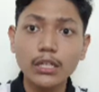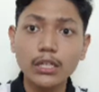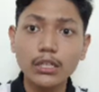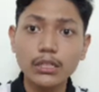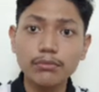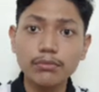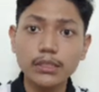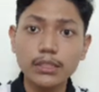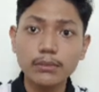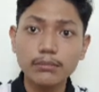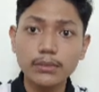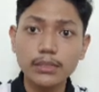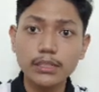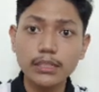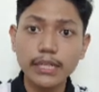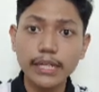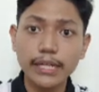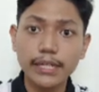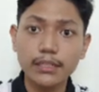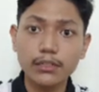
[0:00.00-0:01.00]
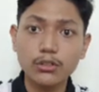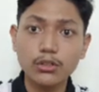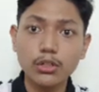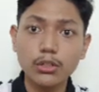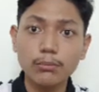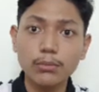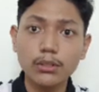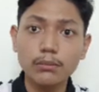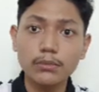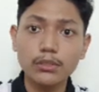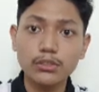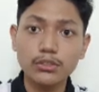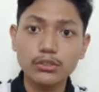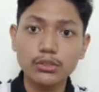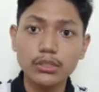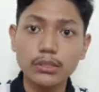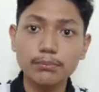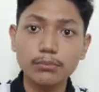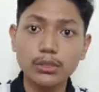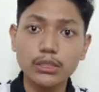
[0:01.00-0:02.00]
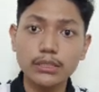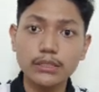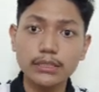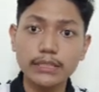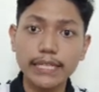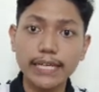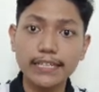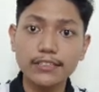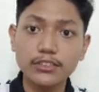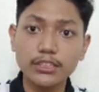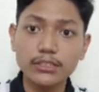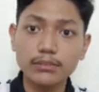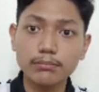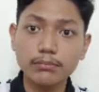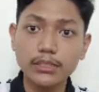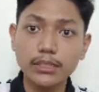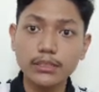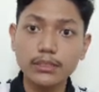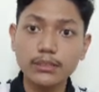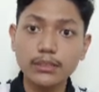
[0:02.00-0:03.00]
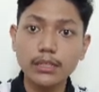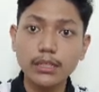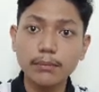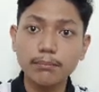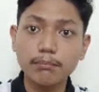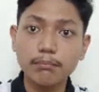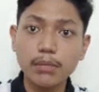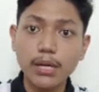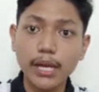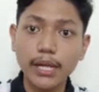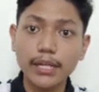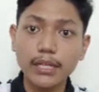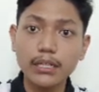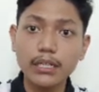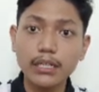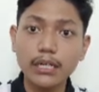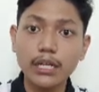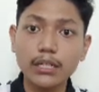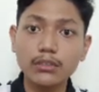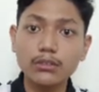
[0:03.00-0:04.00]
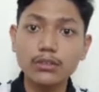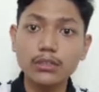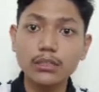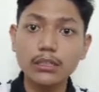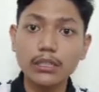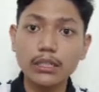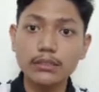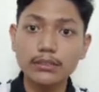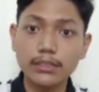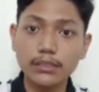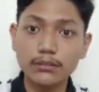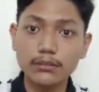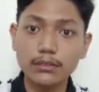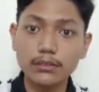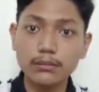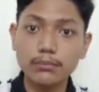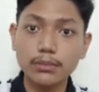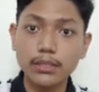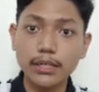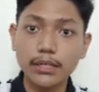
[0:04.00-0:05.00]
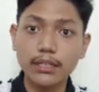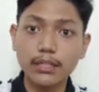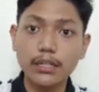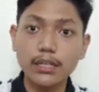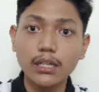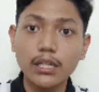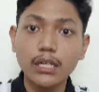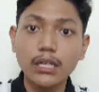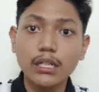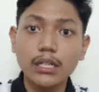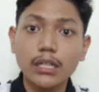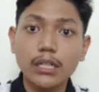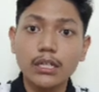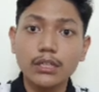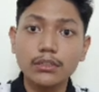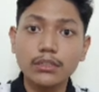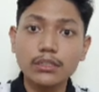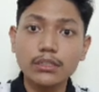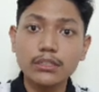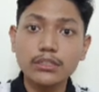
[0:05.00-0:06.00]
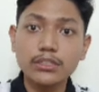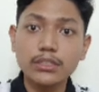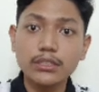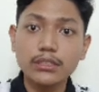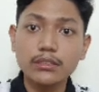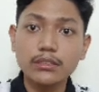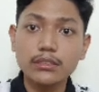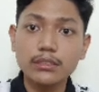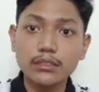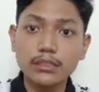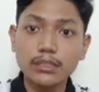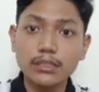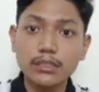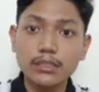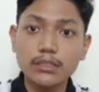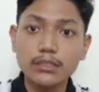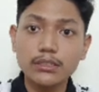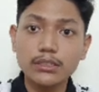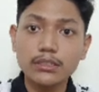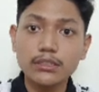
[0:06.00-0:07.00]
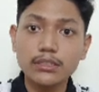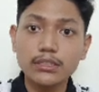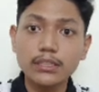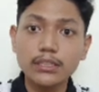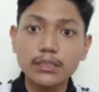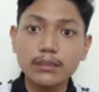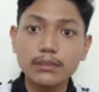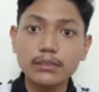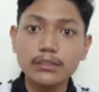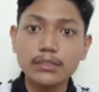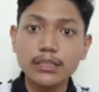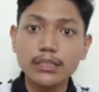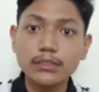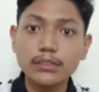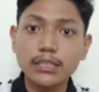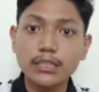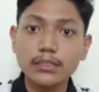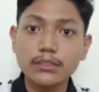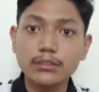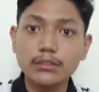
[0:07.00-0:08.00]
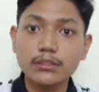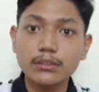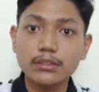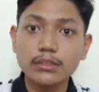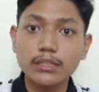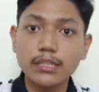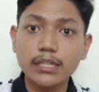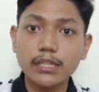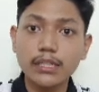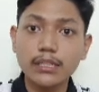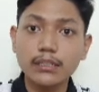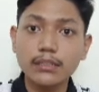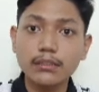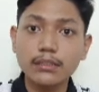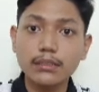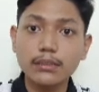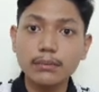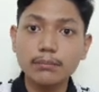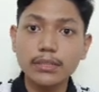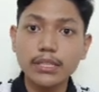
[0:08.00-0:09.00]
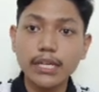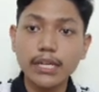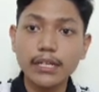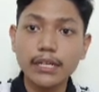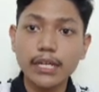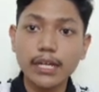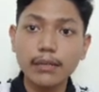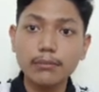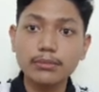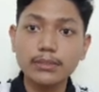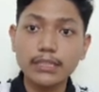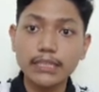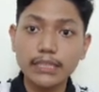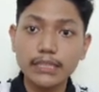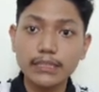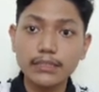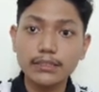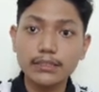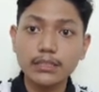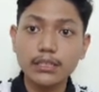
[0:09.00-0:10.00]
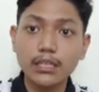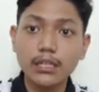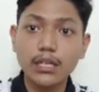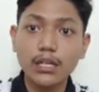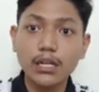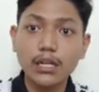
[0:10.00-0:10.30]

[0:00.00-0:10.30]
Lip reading: environment, and global monetary policy adjustment by other central banks. The decision suggests that BNF is